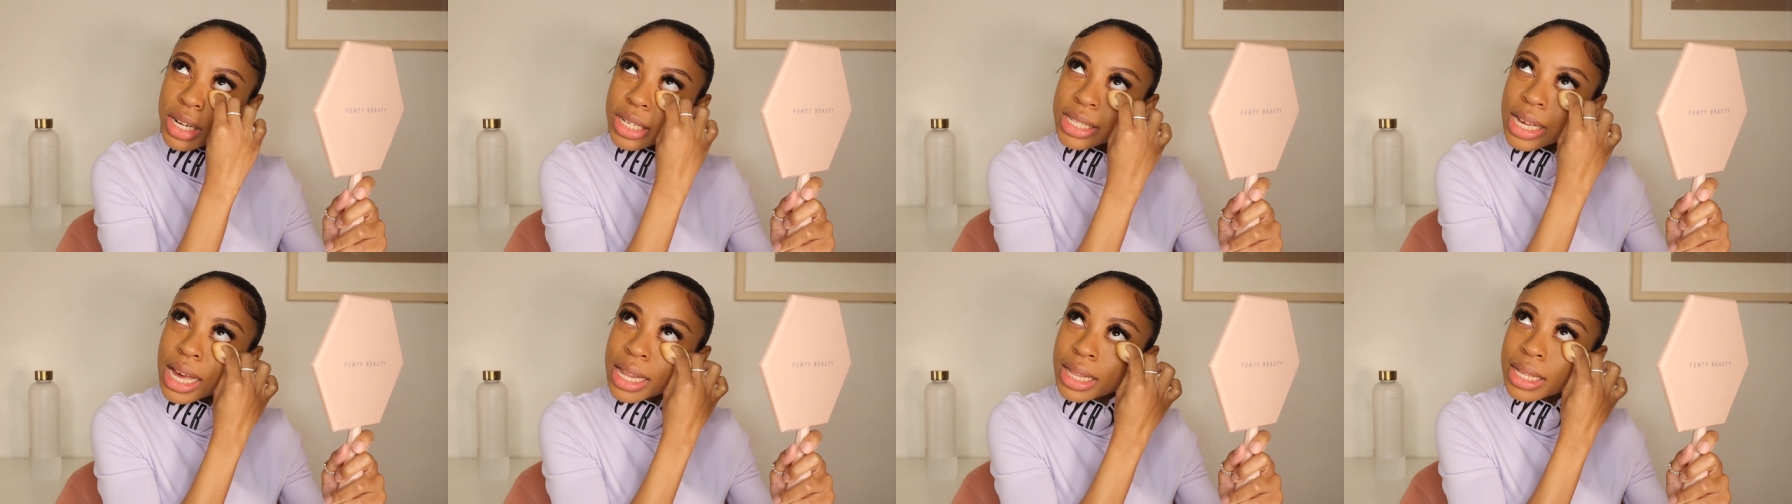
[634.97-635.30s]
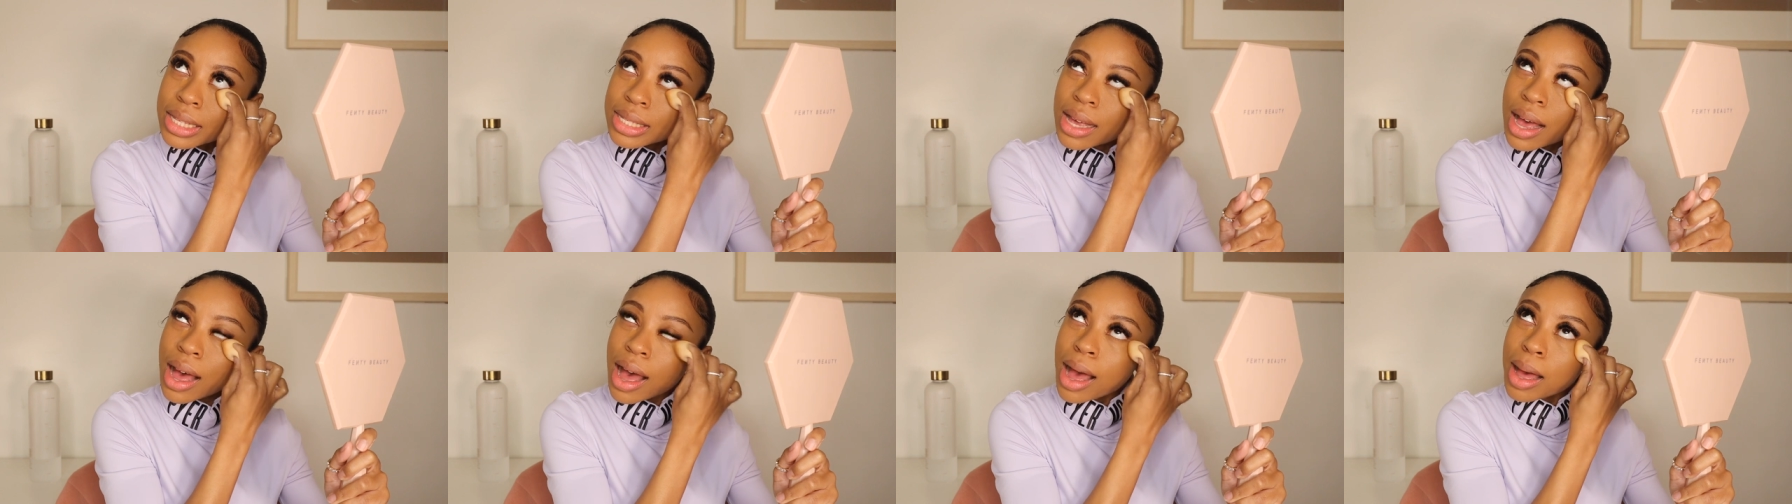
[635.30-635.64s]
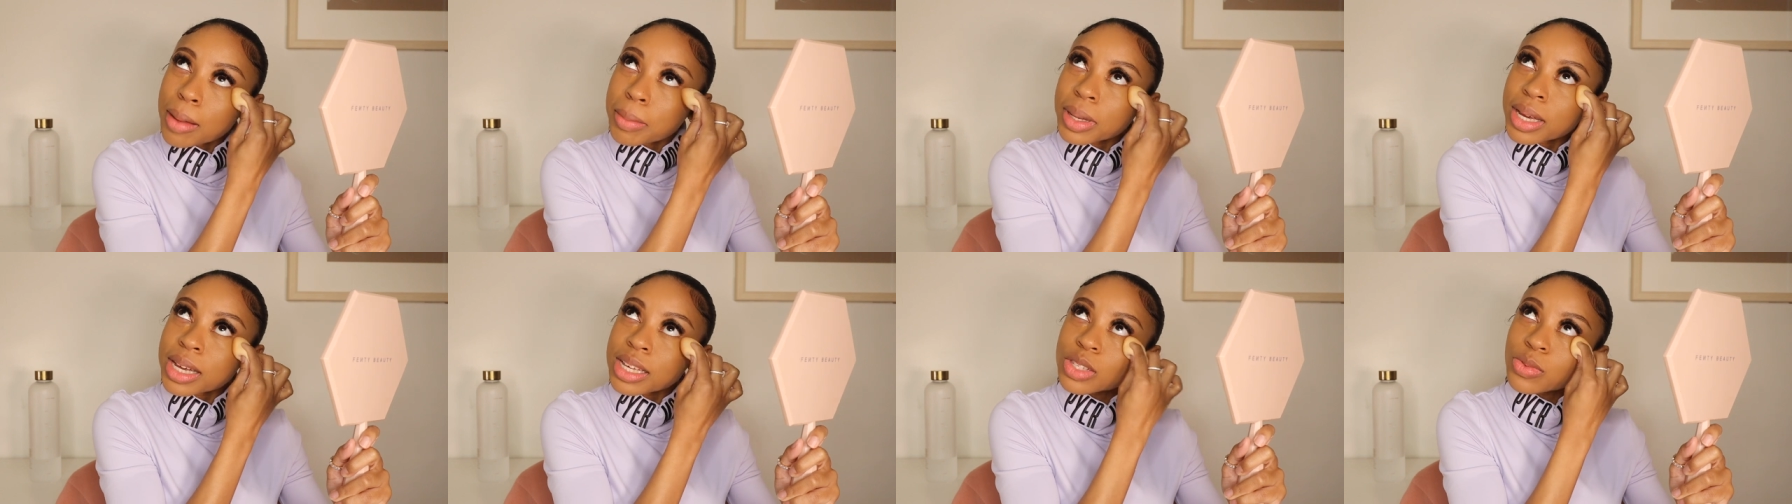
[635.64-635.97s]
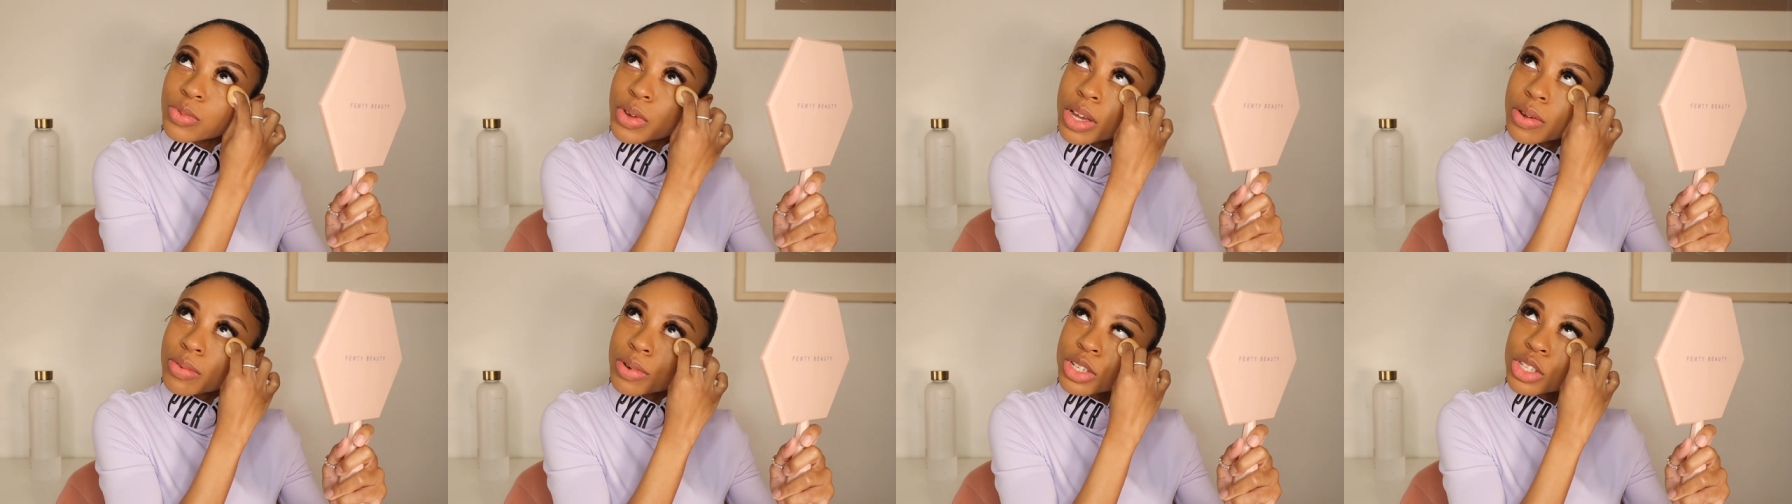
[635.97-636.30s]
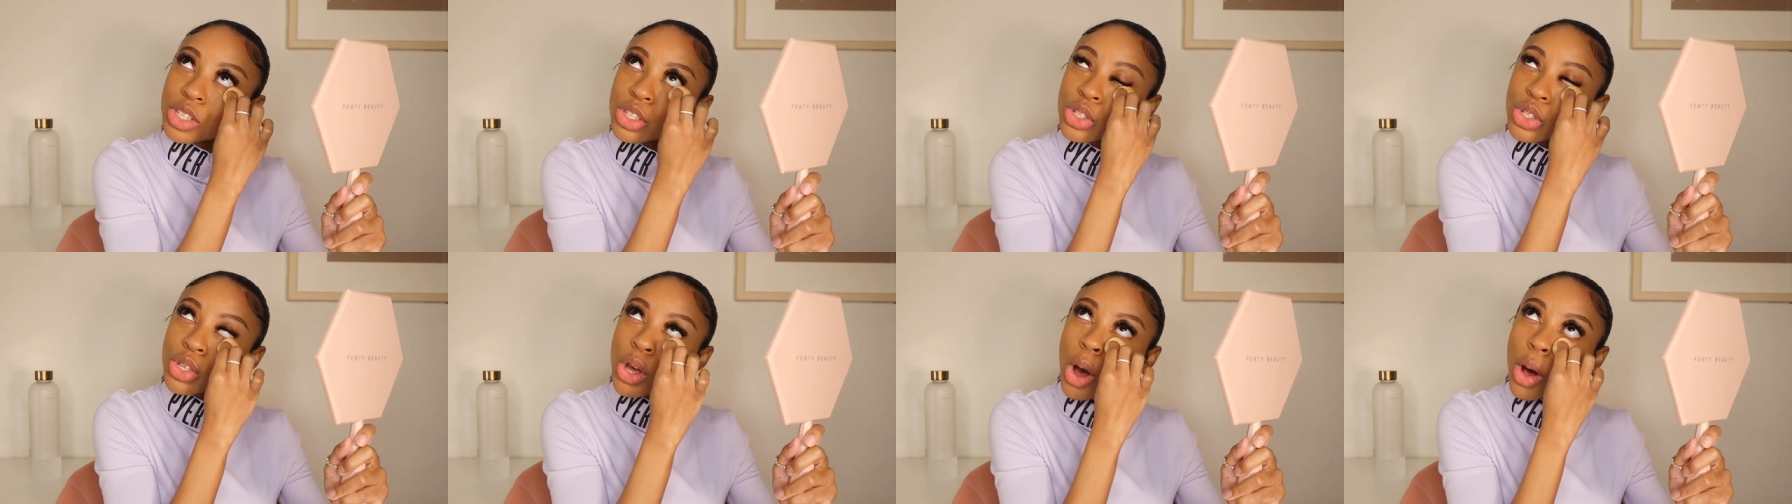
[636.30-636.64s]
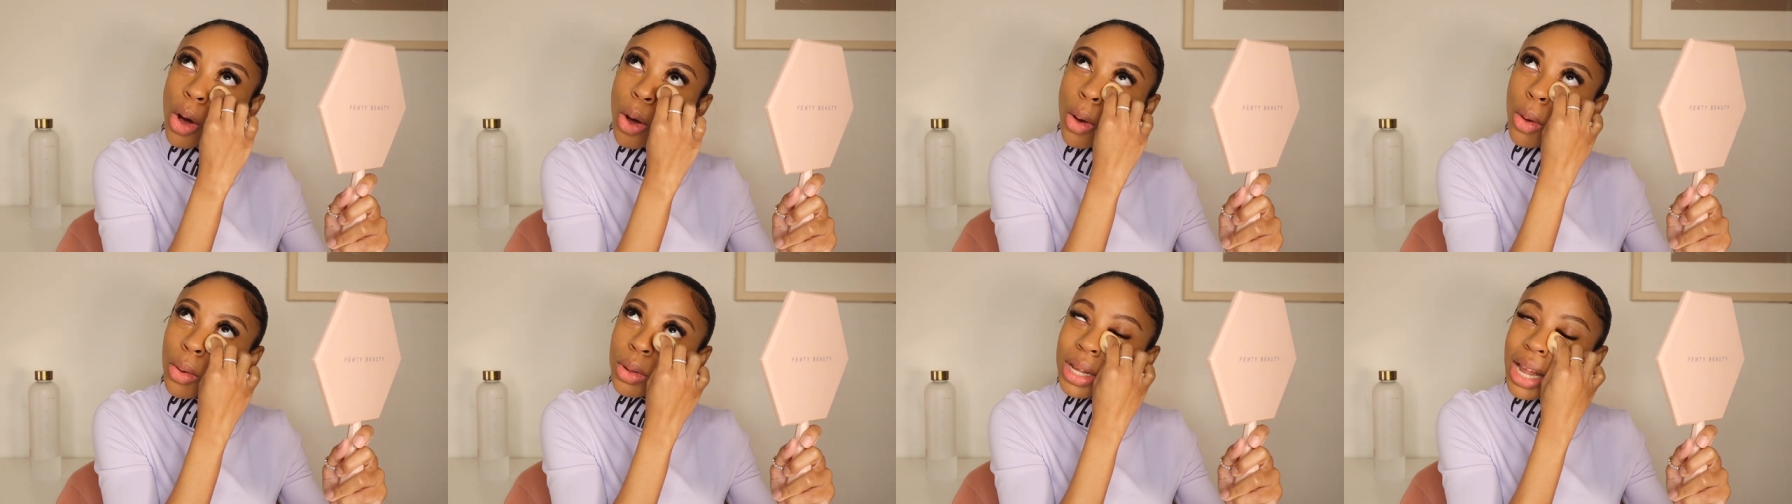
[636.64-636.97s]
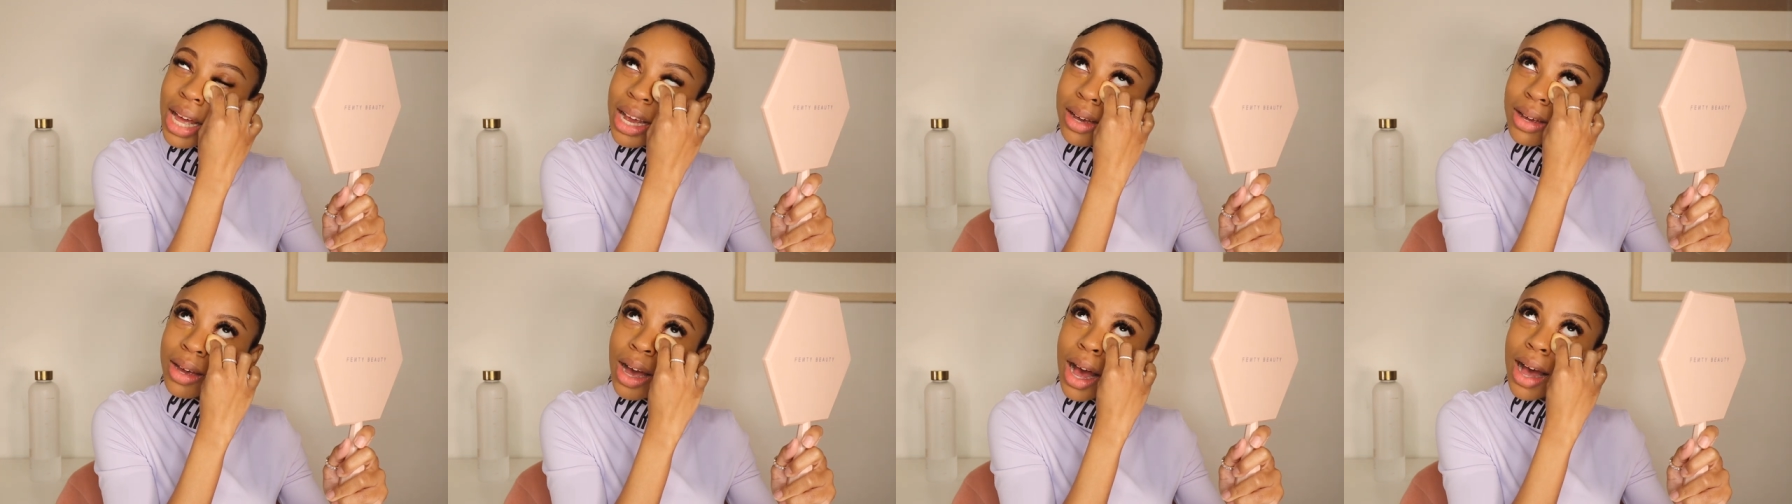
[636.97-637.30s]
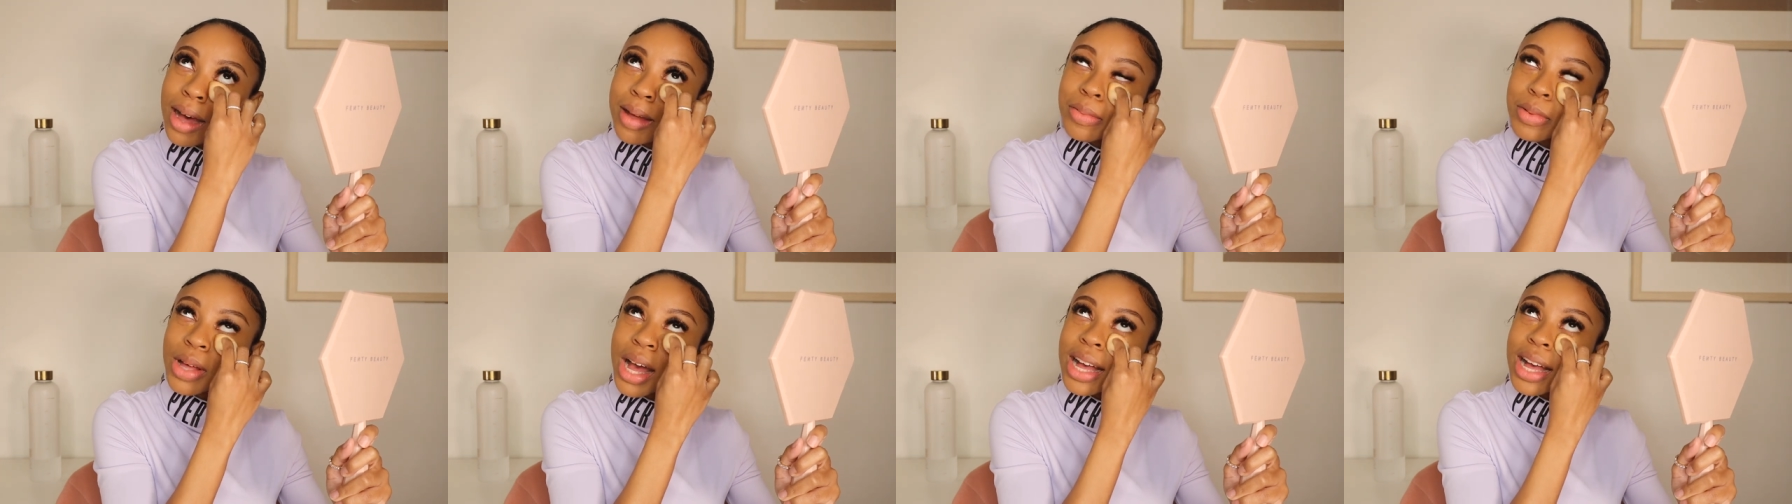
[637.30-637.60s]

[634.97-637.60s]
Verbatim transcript: us at the time because we were so like I,